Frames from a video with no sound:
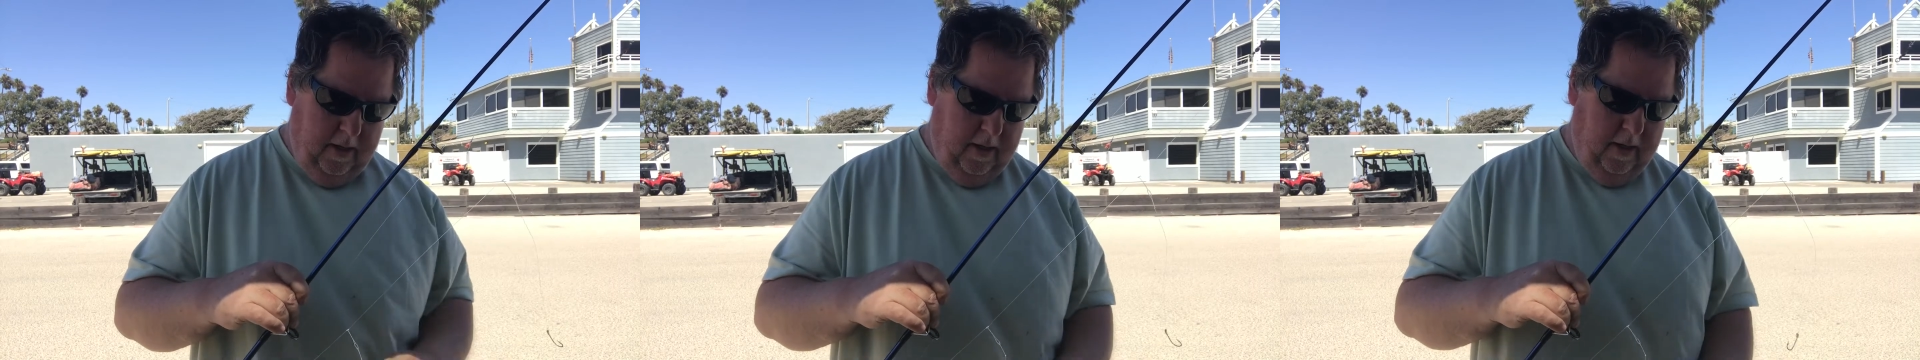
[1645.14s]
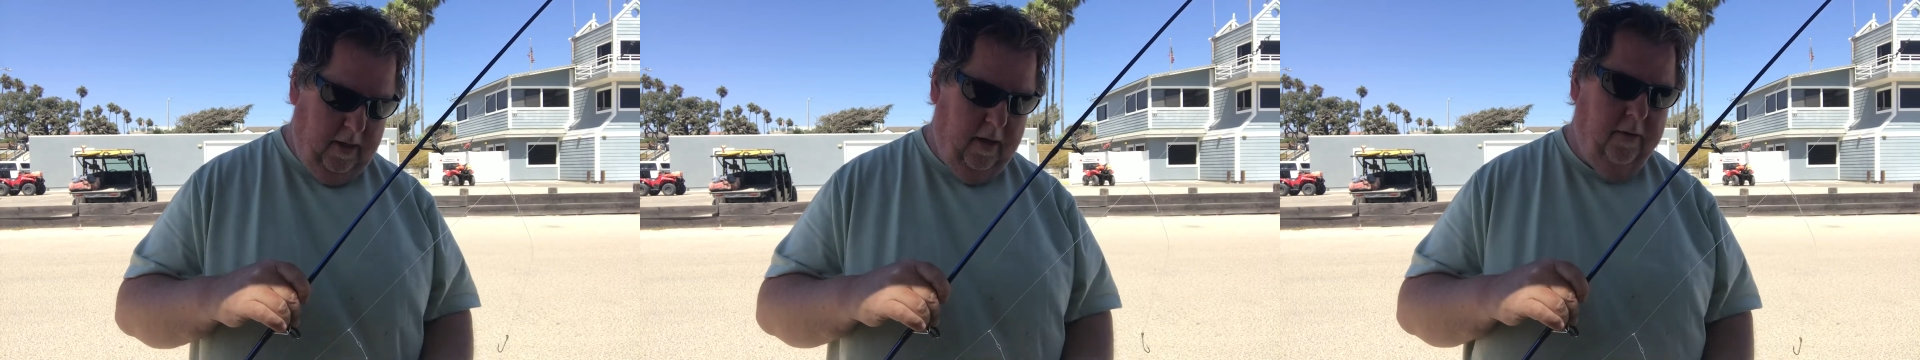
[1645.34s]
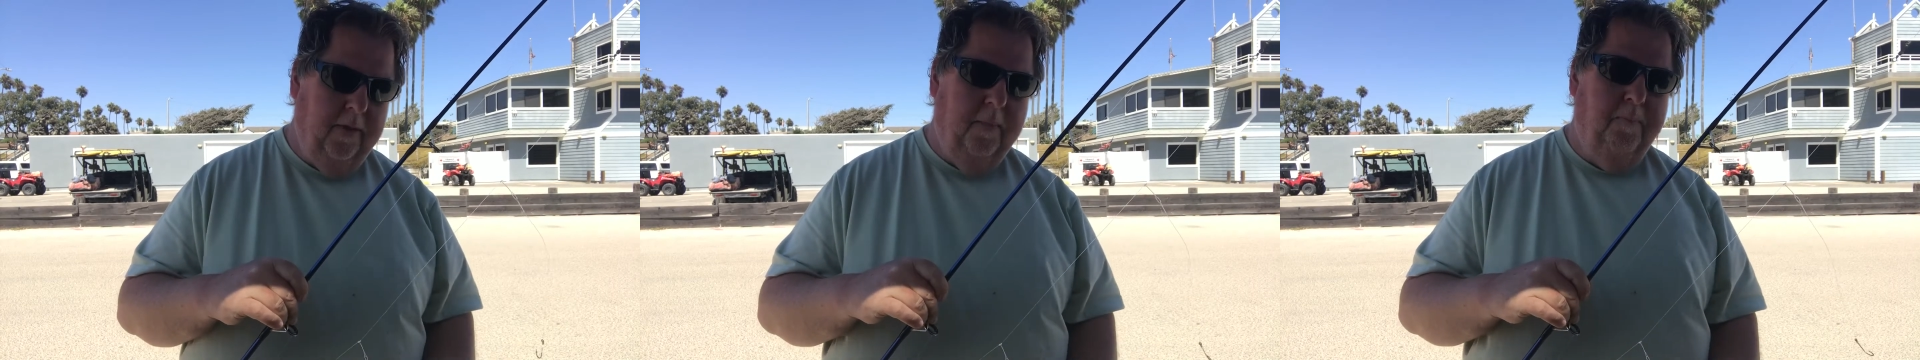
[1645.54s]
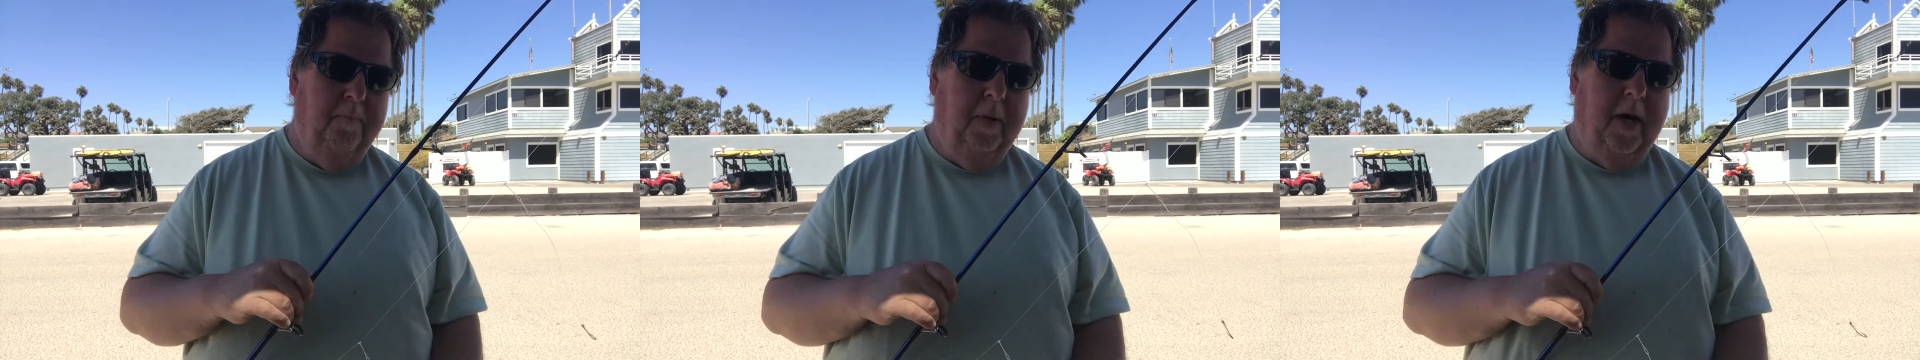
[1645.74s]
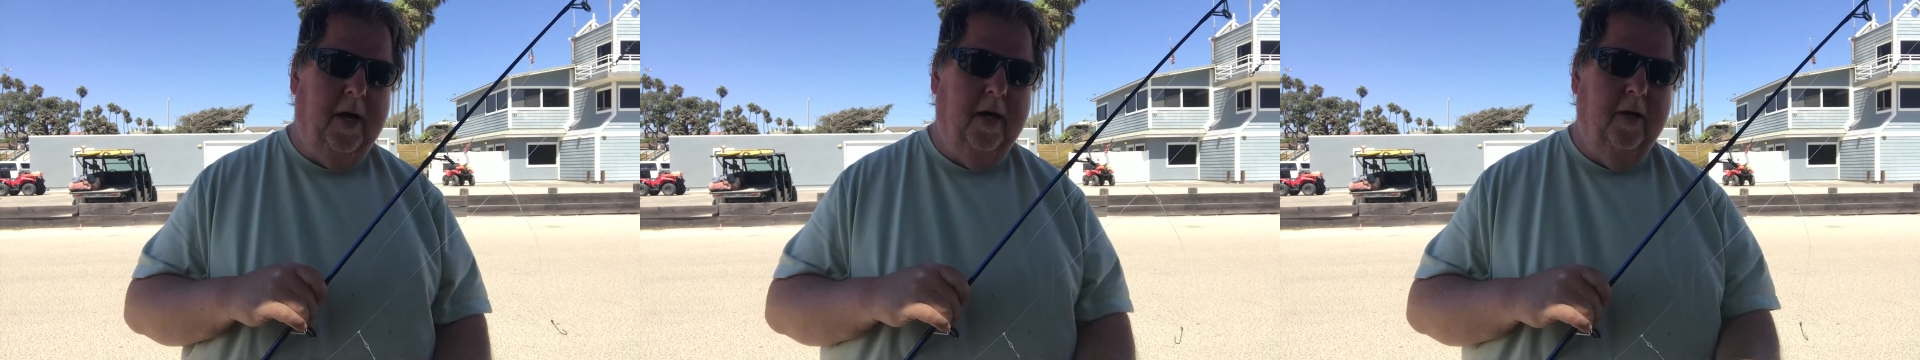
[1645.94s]
On the
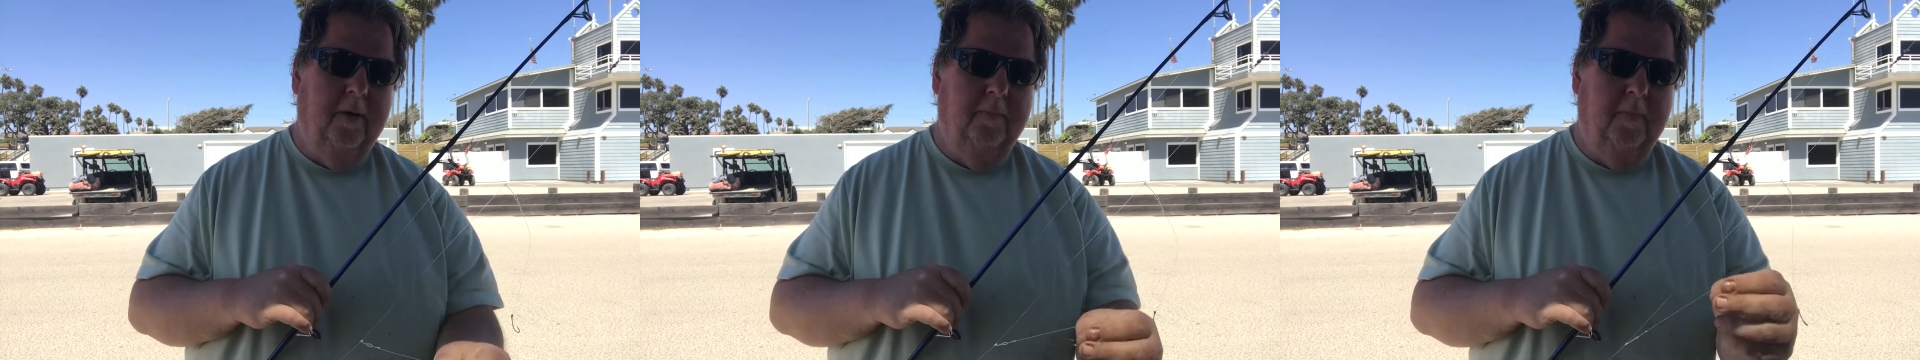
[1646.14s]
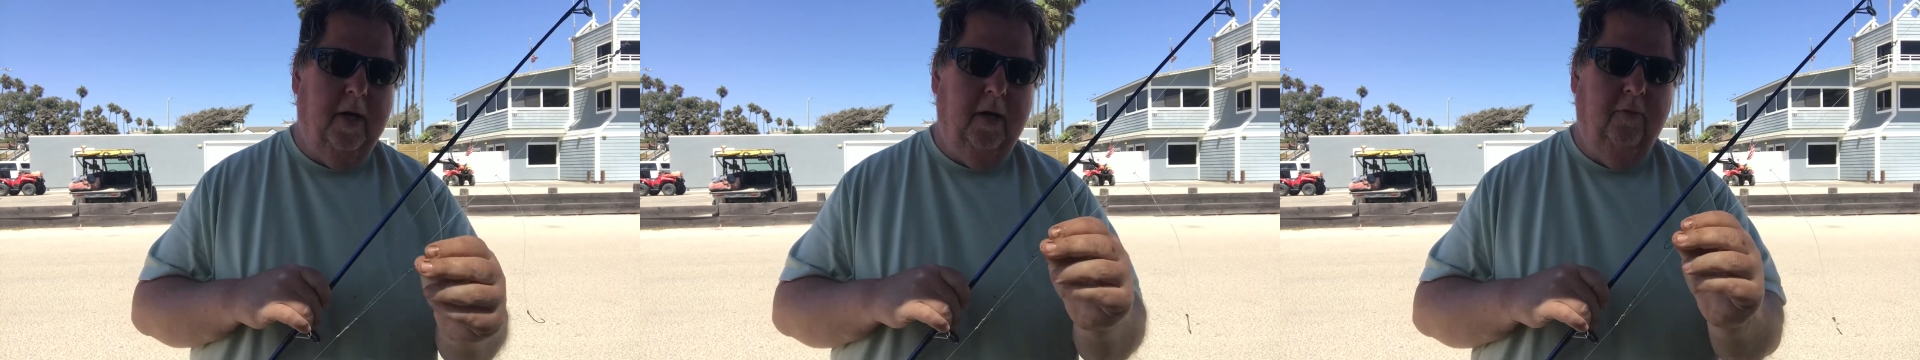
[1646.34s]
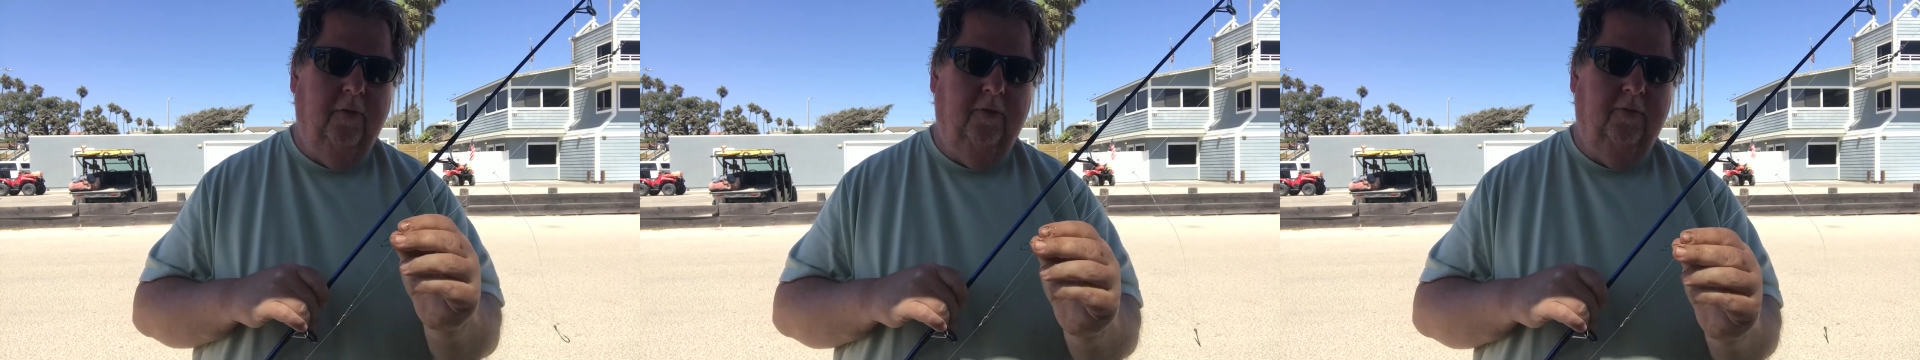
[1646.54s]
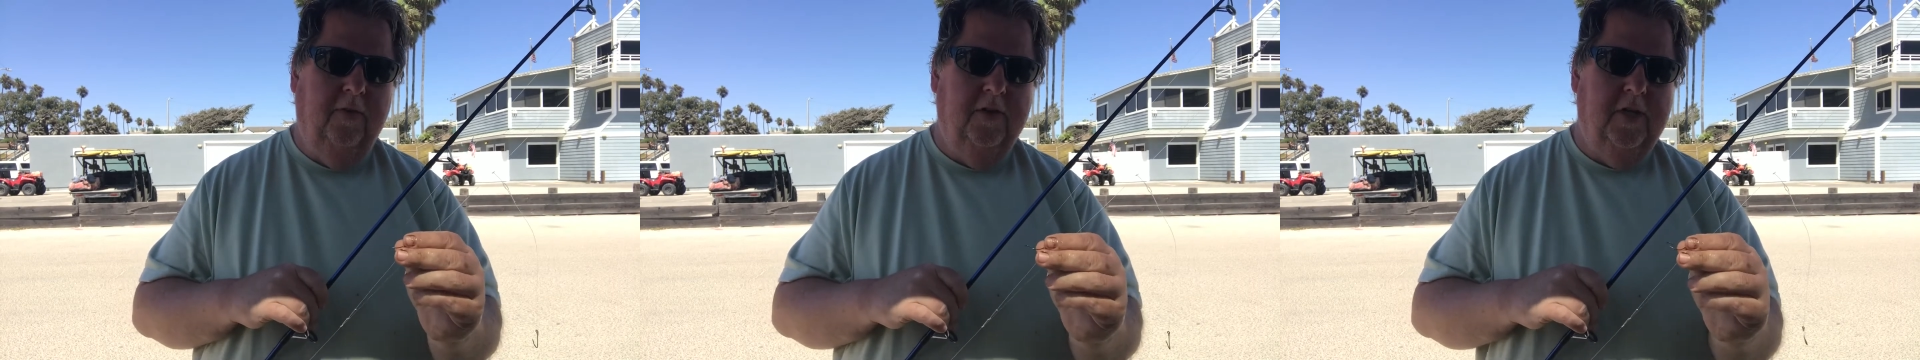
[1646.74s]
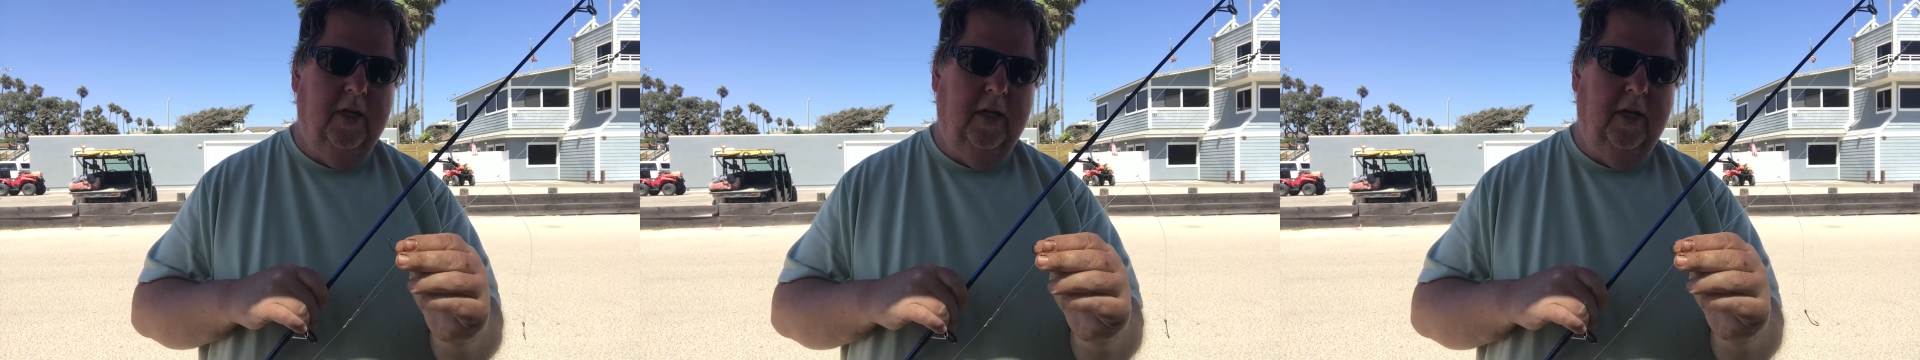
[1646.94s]
bottom, I was
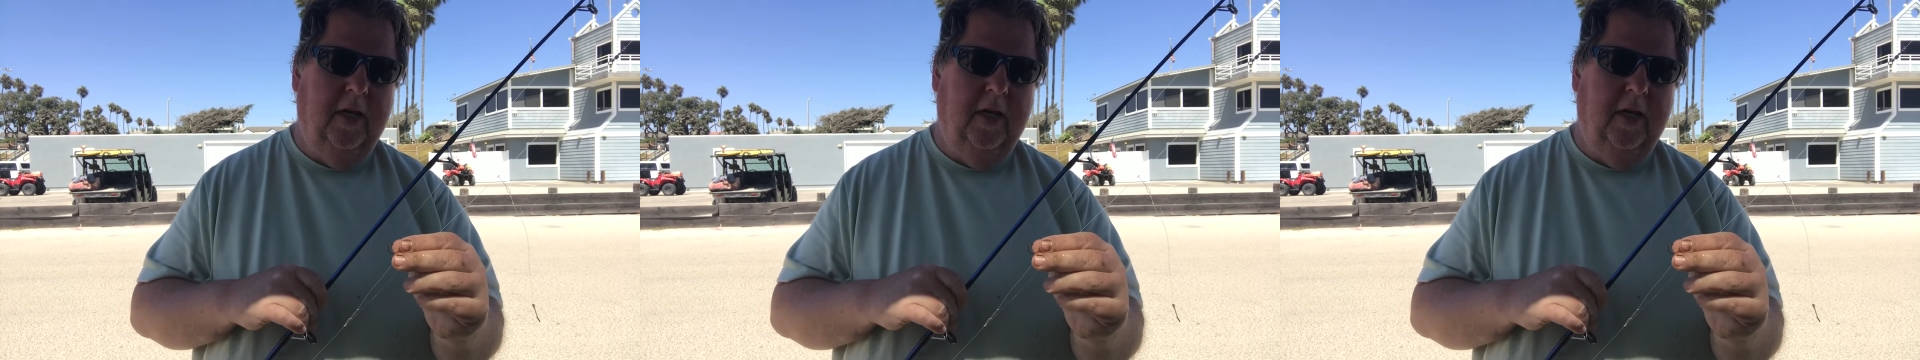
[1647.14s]
fishing